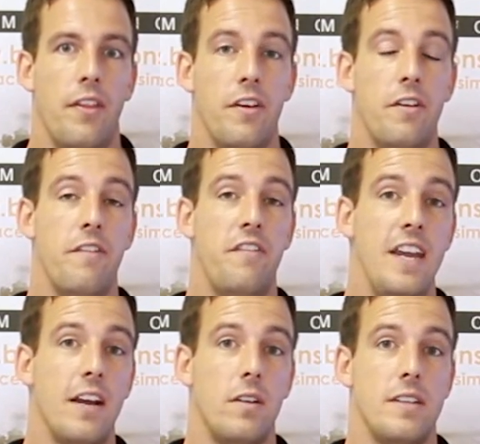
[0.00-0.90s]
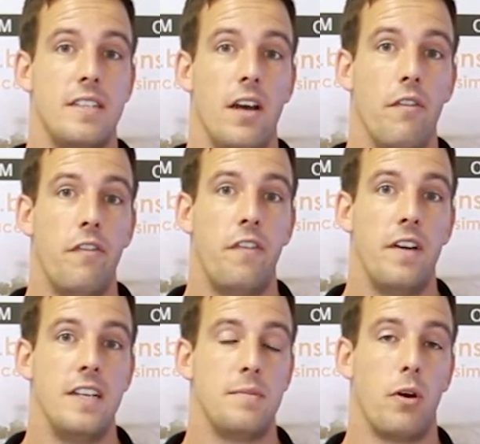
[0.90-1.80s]
The vehicle itself
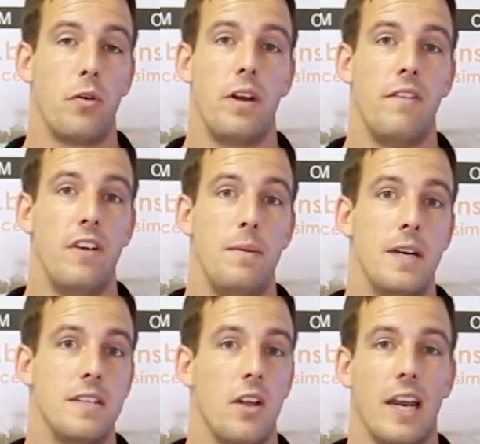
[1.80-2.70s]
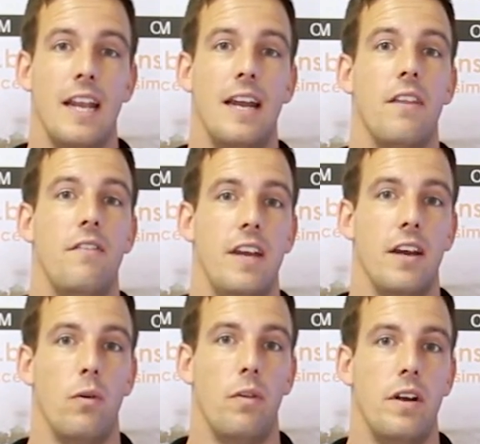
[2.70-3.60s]
is modelled in VBS like any other
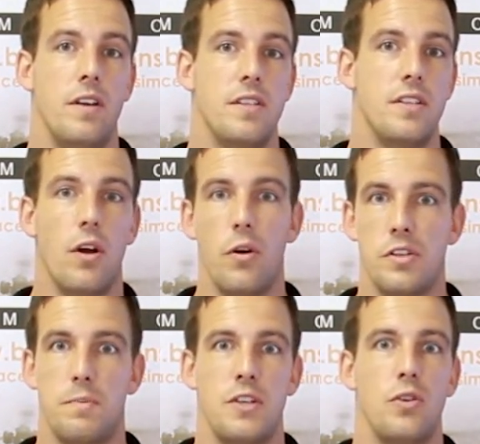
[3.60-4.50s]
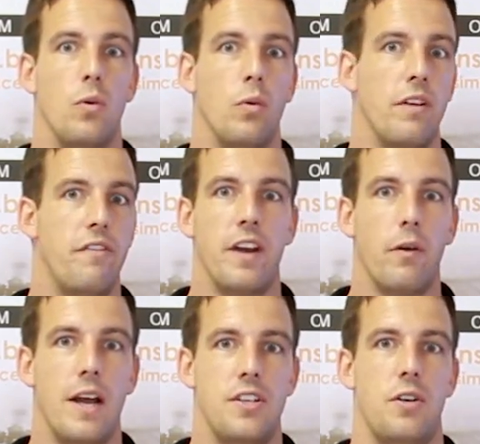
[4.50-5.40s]
vehicle. There's no special
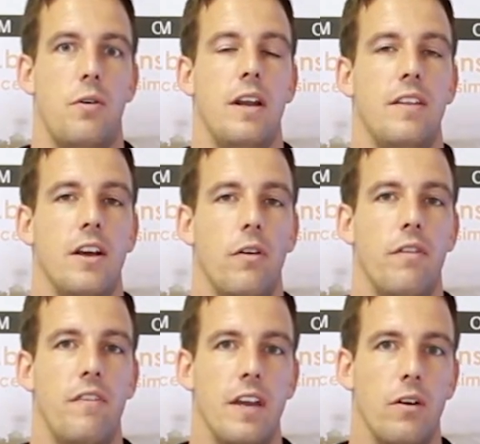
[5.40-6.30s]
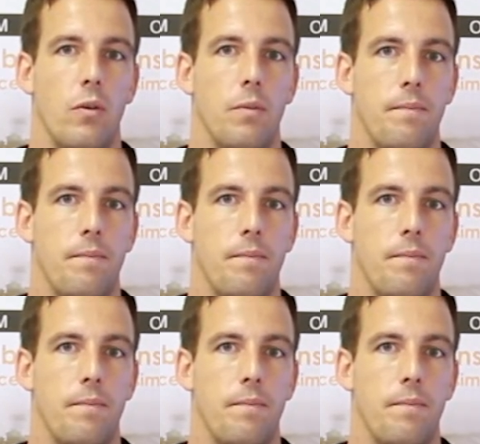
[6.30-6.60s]
configuration or anything on the vehicle.